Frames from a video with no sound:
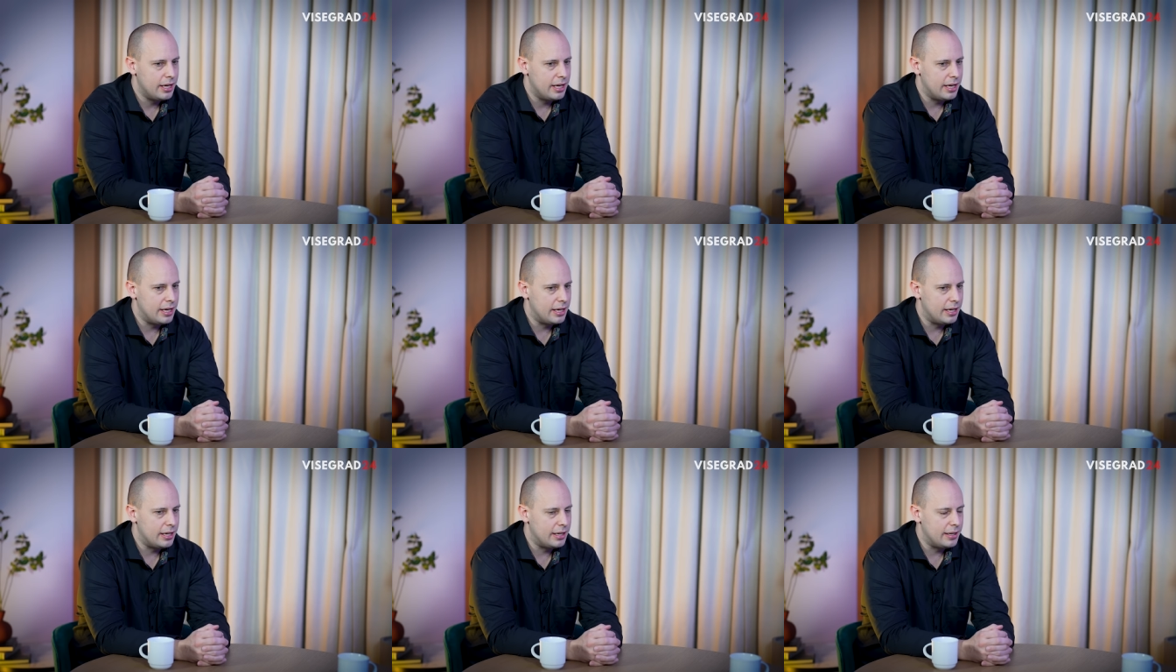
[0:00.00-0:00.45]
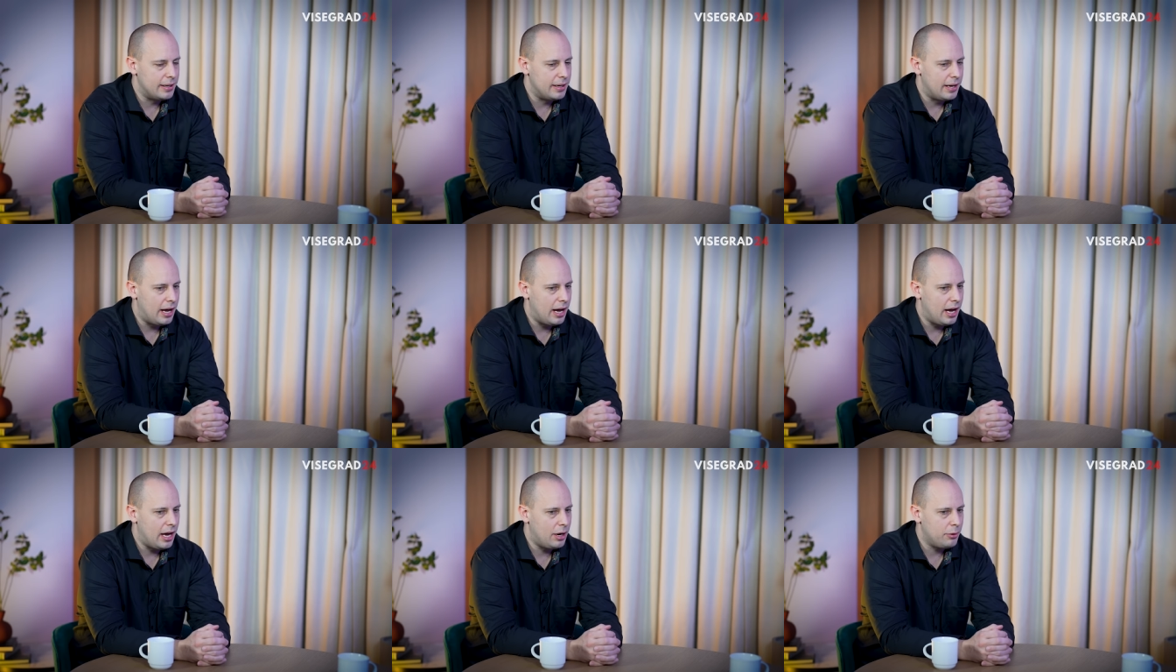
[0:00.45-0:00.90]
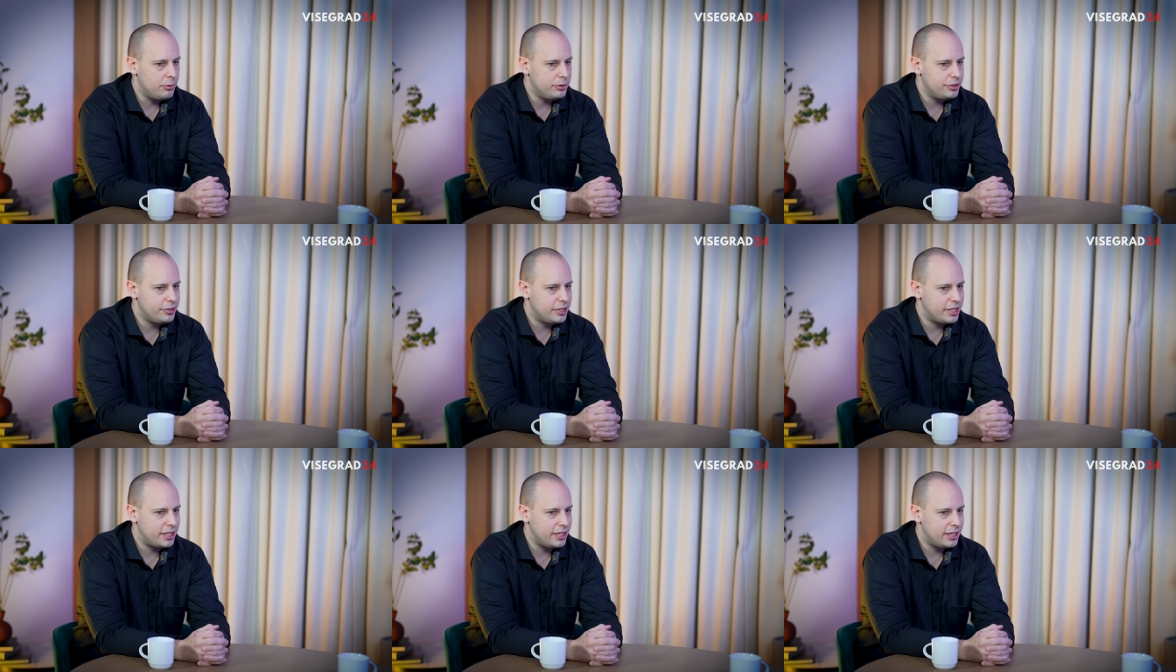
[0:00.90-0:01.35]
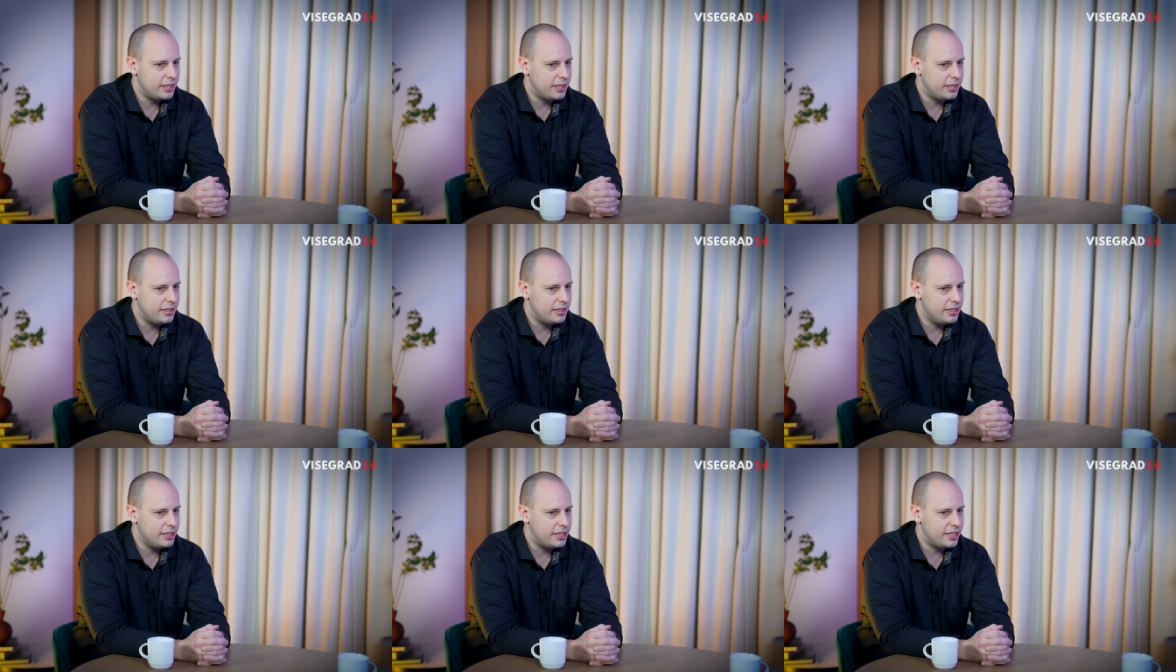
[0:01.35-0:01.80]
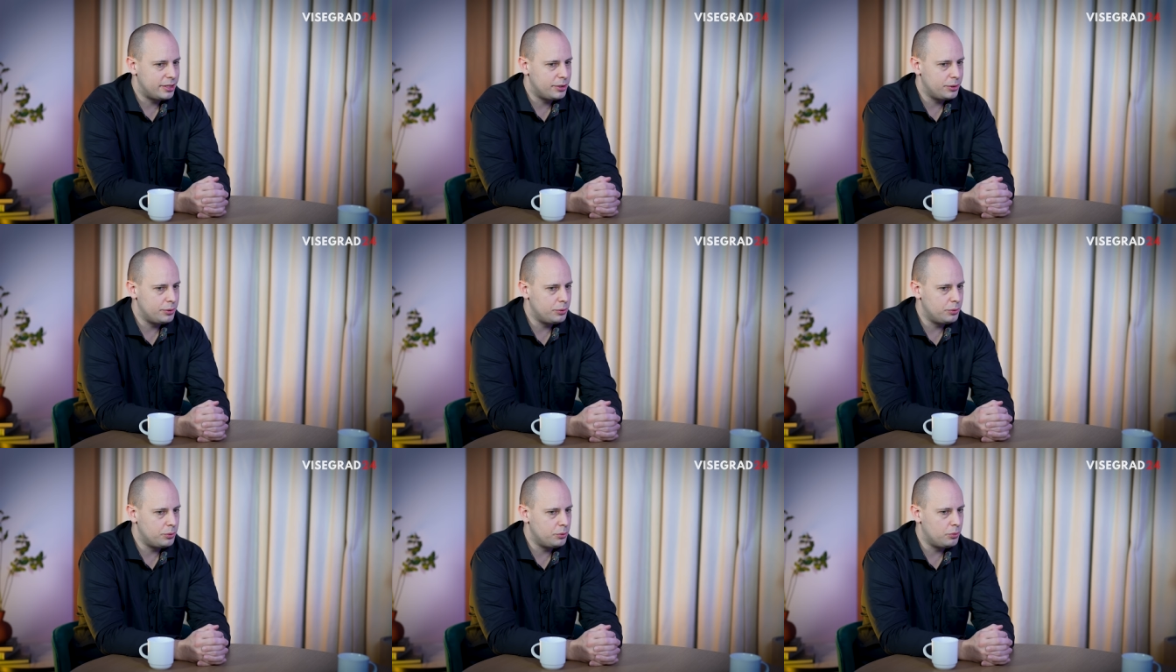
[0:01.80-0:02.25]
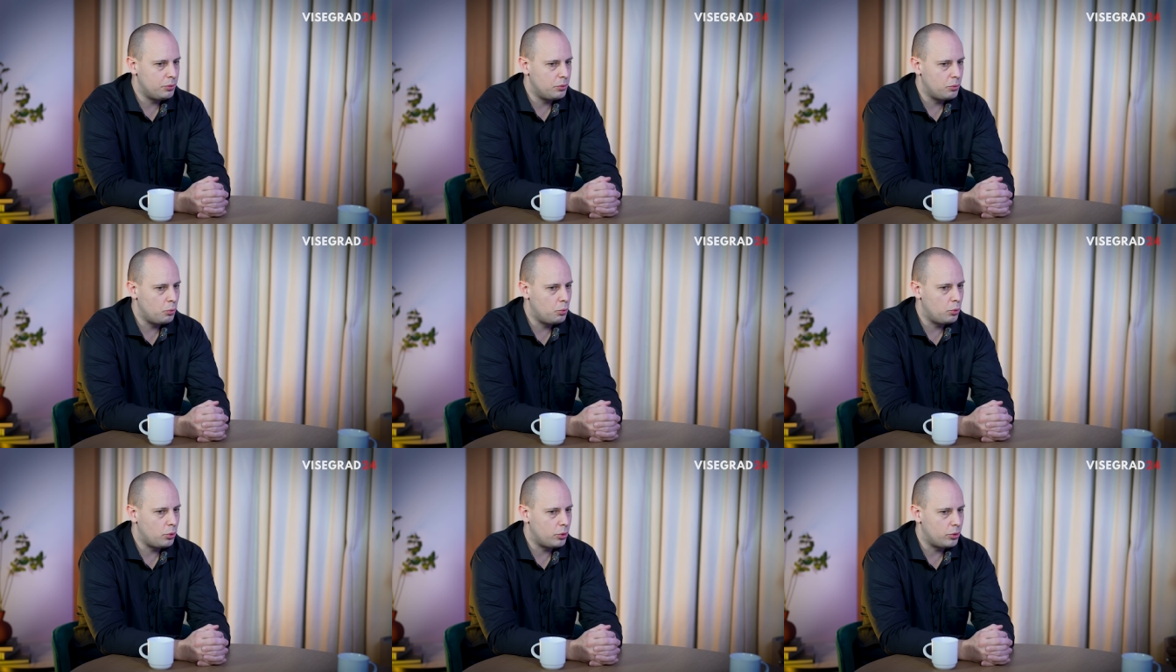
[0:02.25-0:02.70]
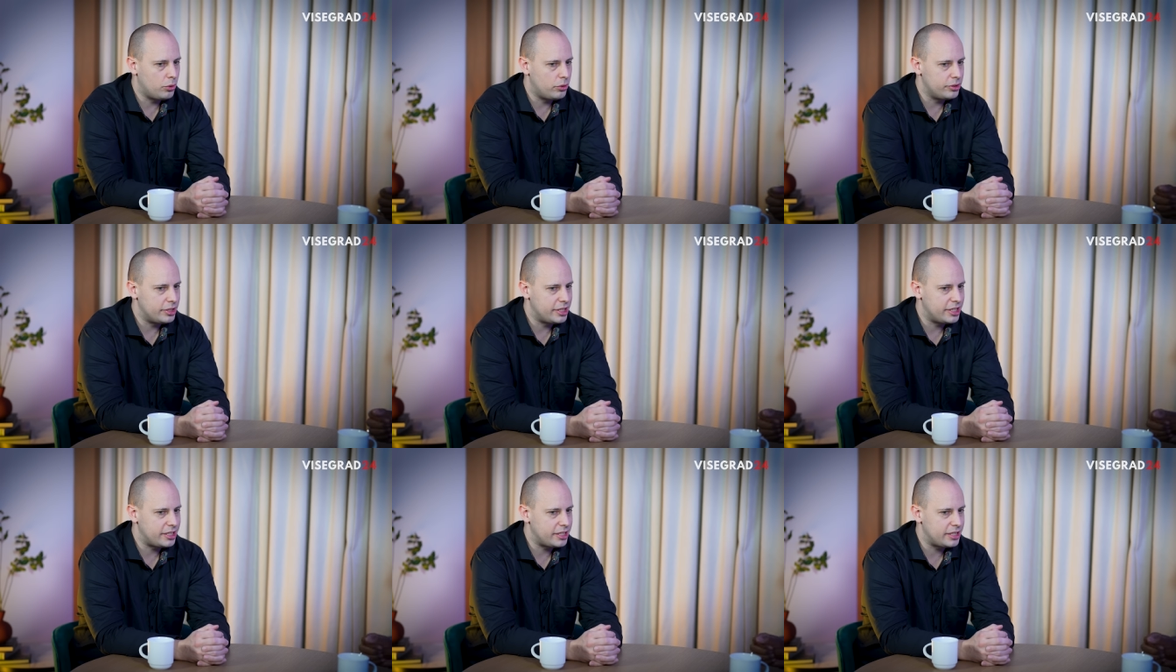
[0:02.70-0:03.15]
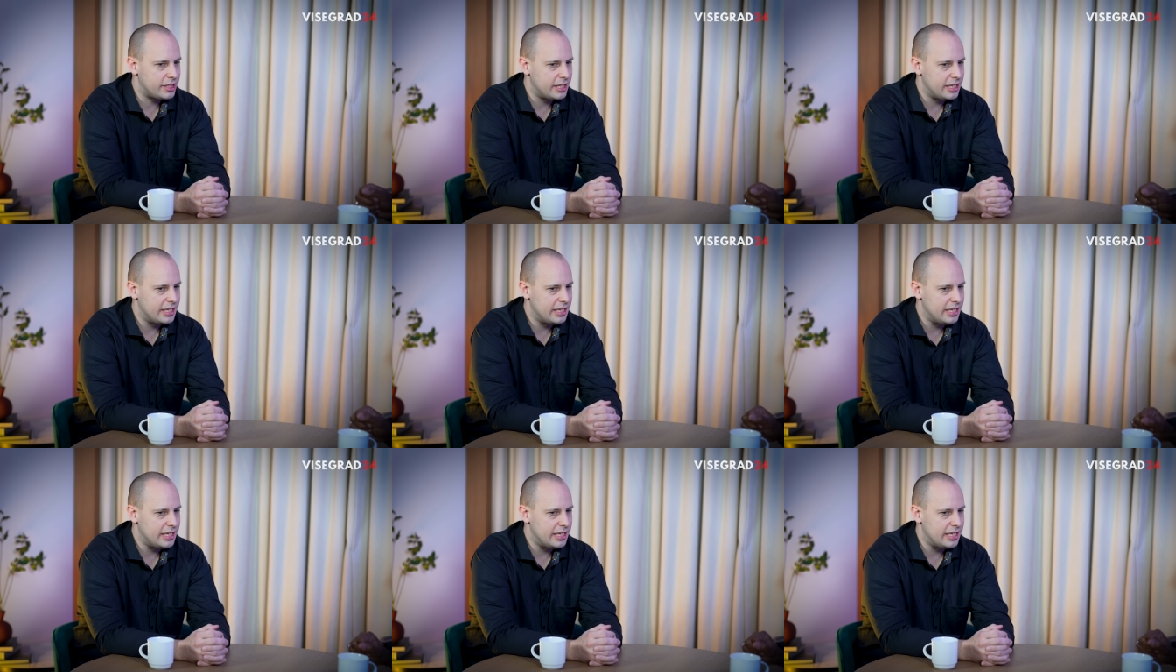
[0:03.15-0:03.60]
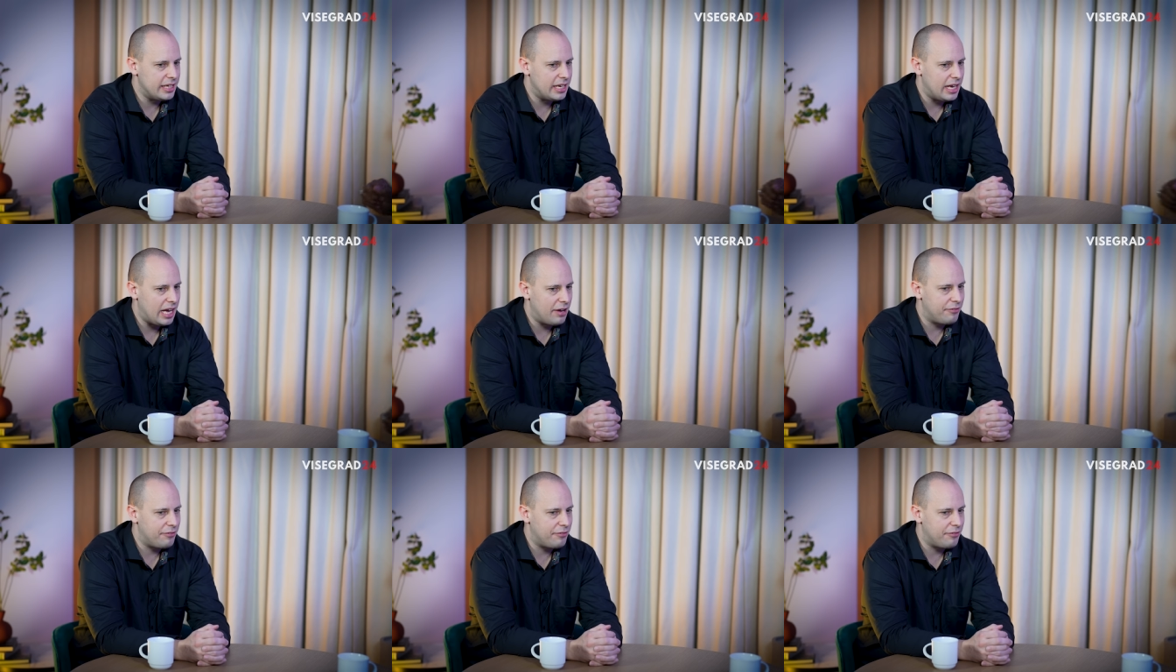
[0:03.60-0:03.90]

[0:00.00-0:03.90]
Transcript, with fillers: Uh, how would you say that these two wars uh,